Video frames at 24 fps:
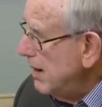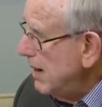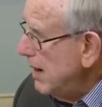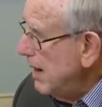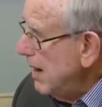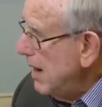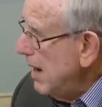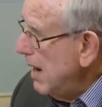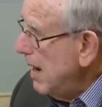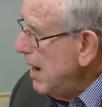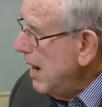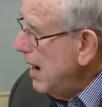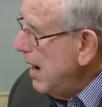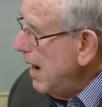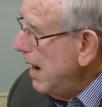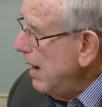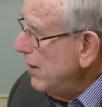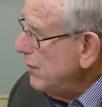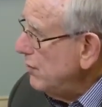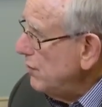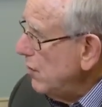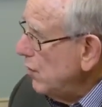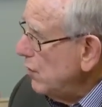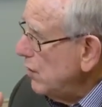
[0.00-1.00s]
Mm-hmm.
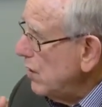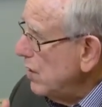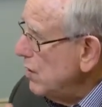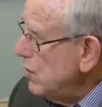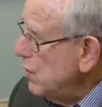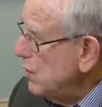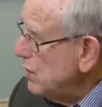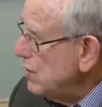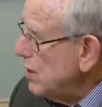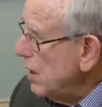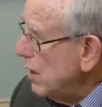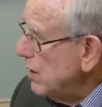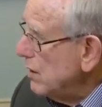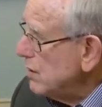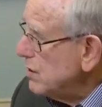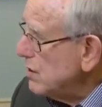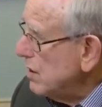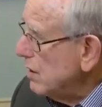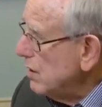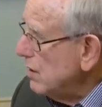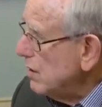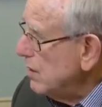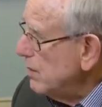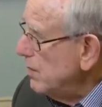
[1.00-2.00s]
And so can you tell
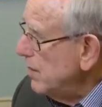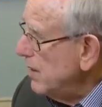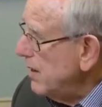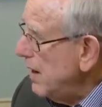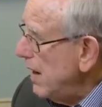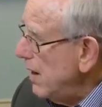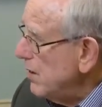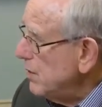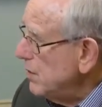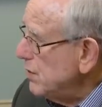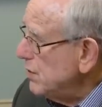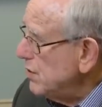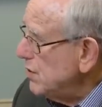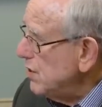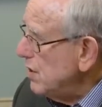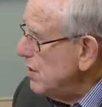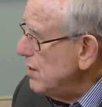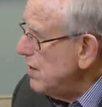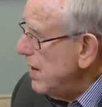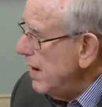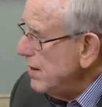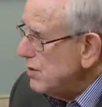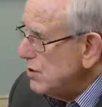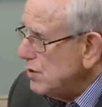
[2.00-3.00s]
us a little bit how you
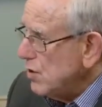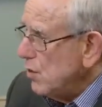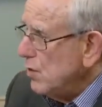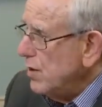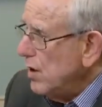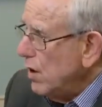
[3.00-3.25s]
see that?